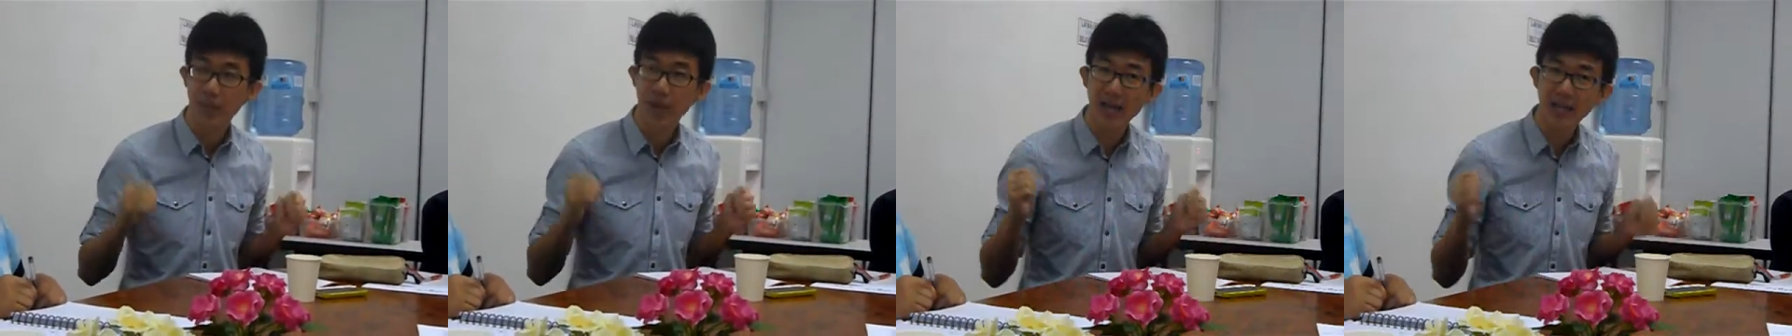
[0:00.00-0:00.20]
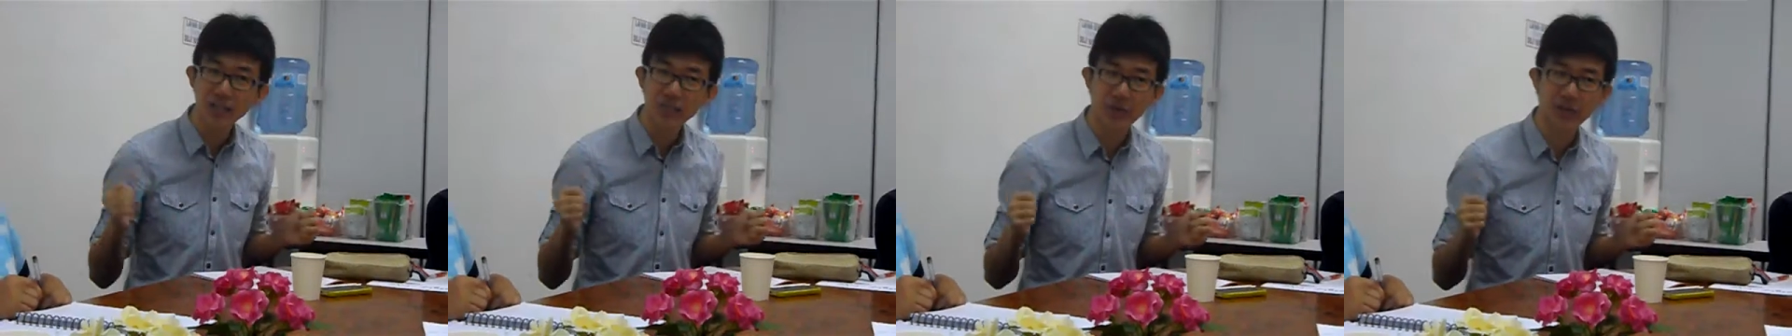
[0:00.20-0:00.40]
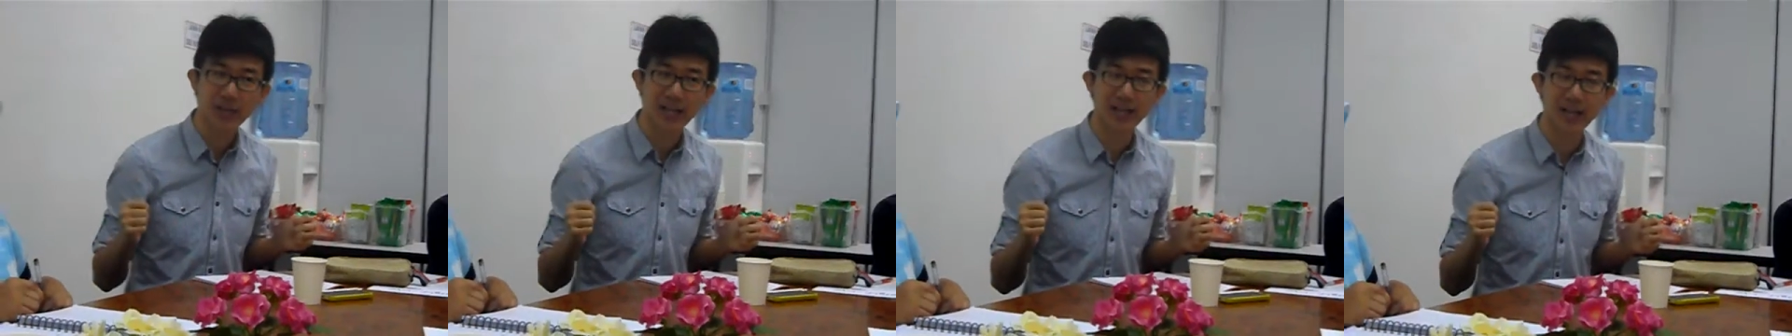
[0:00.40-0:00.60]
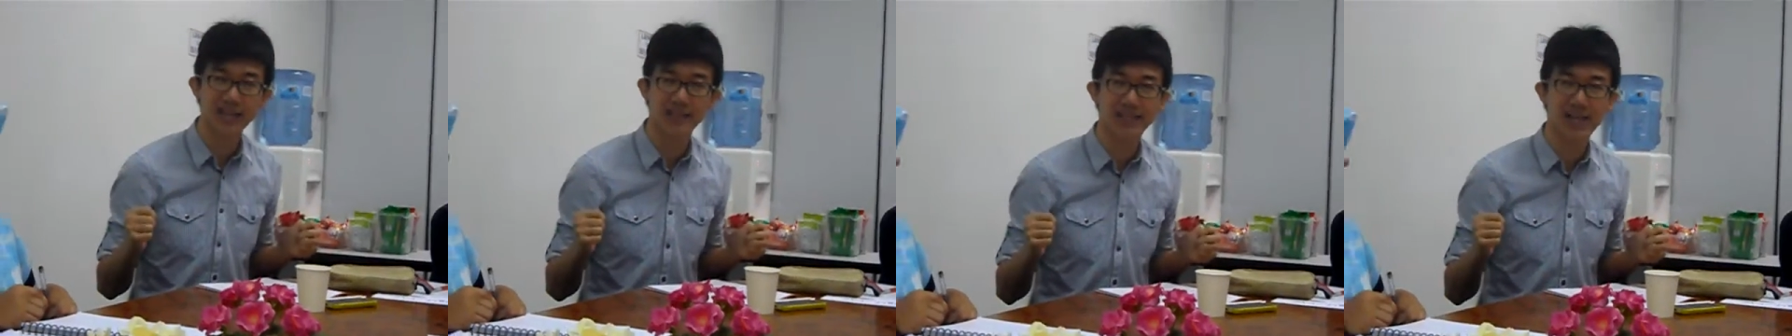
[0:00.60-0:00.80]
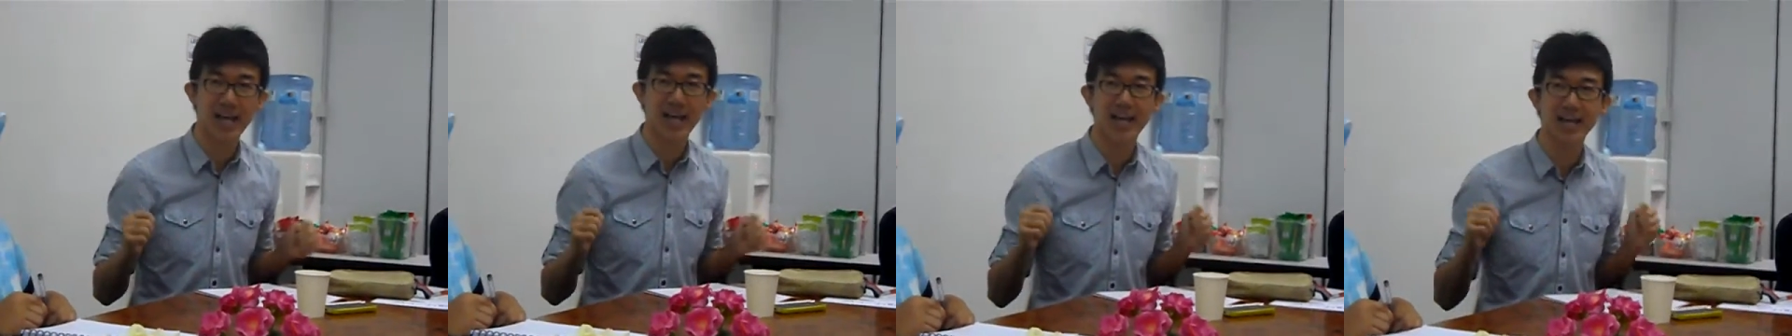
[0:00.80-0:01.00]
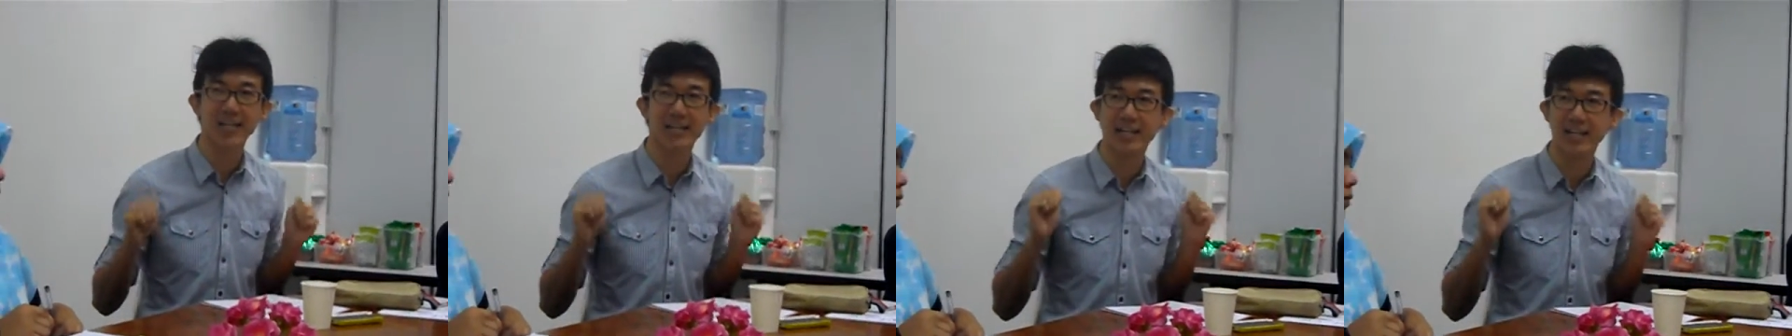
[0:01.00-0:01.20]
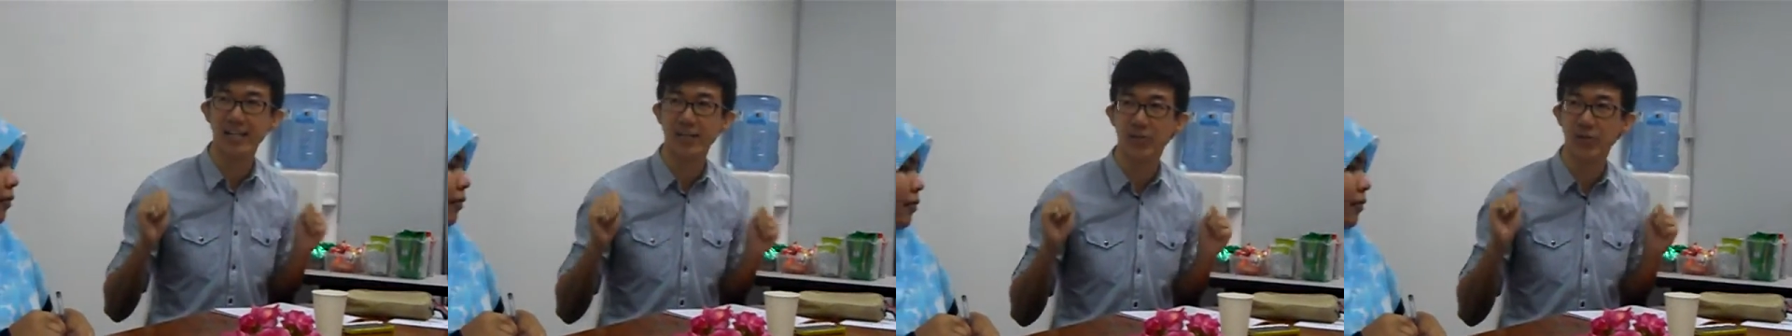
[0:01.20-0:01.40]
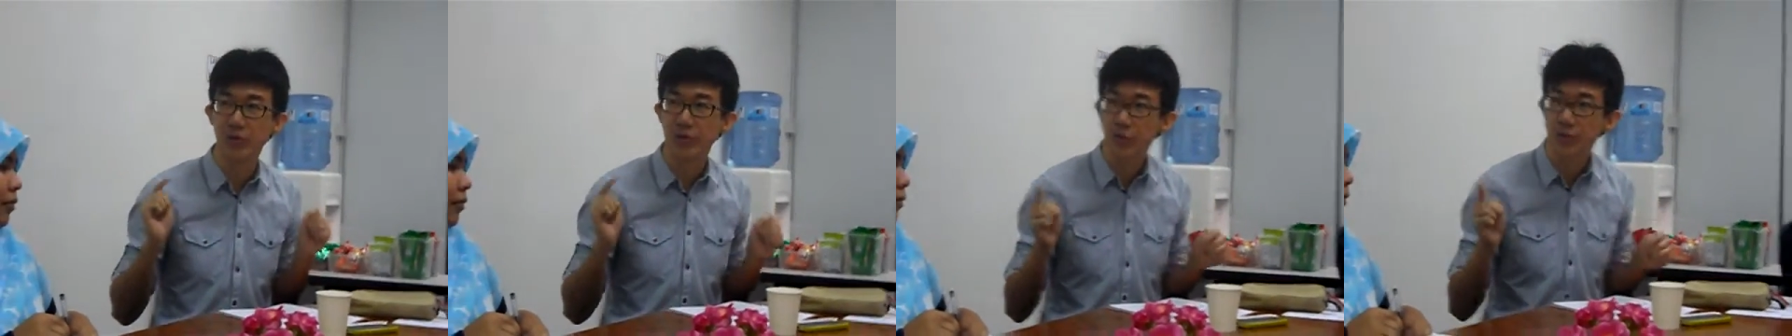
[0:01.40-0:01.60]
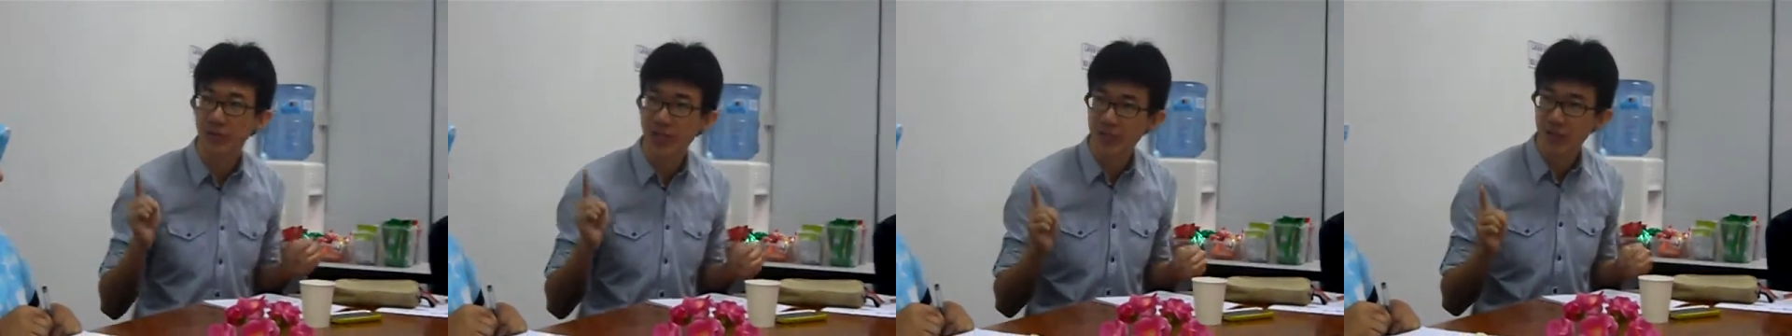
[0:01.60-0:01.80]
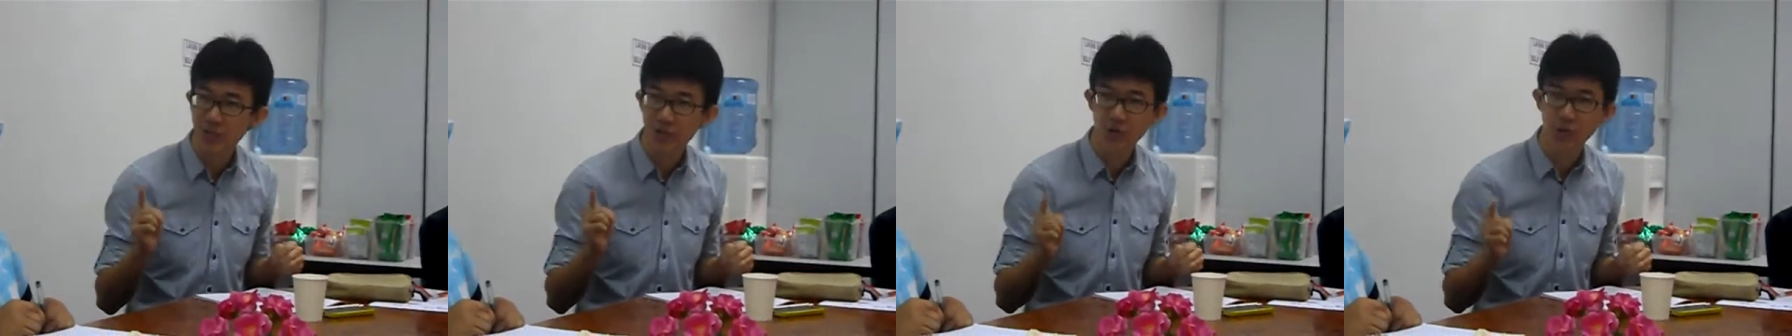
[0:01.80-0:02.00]
based on their design, you
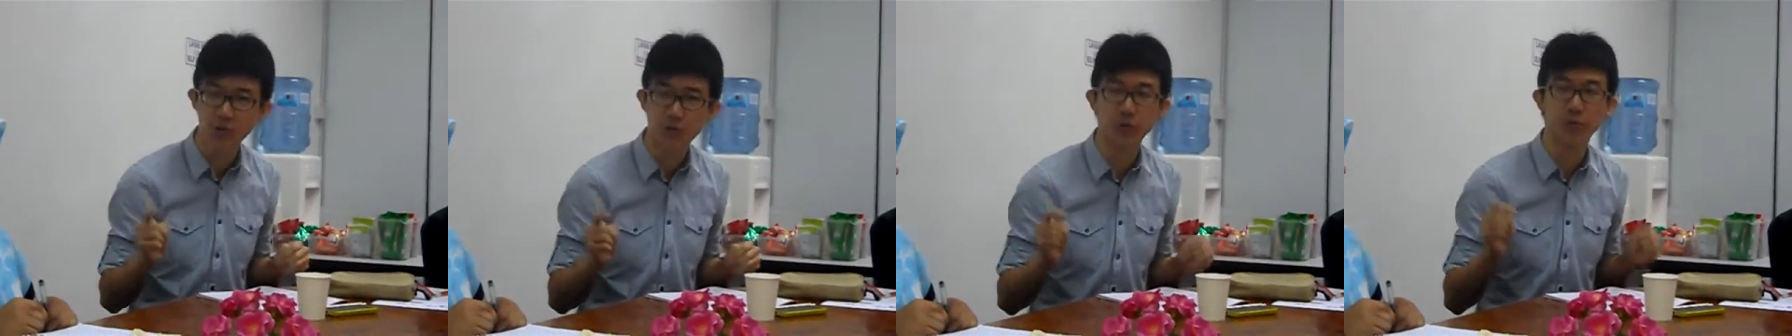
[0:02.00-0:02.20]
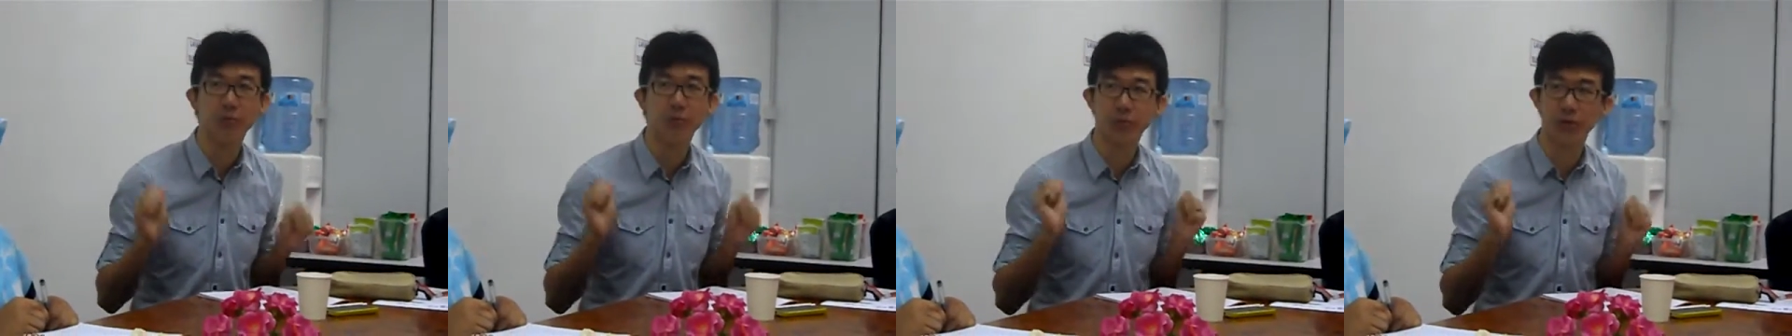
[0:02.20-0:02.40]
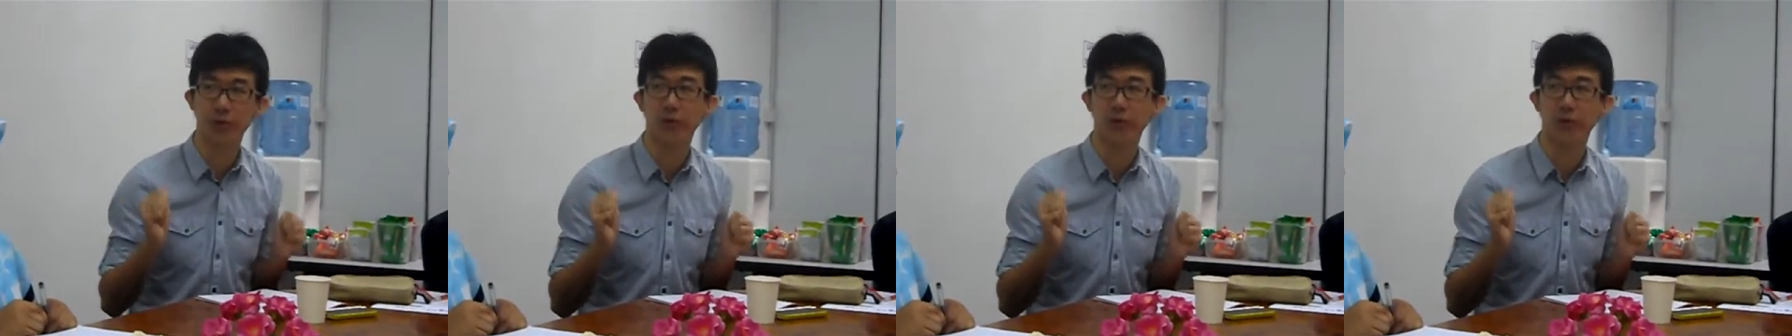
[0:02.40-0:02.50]
need to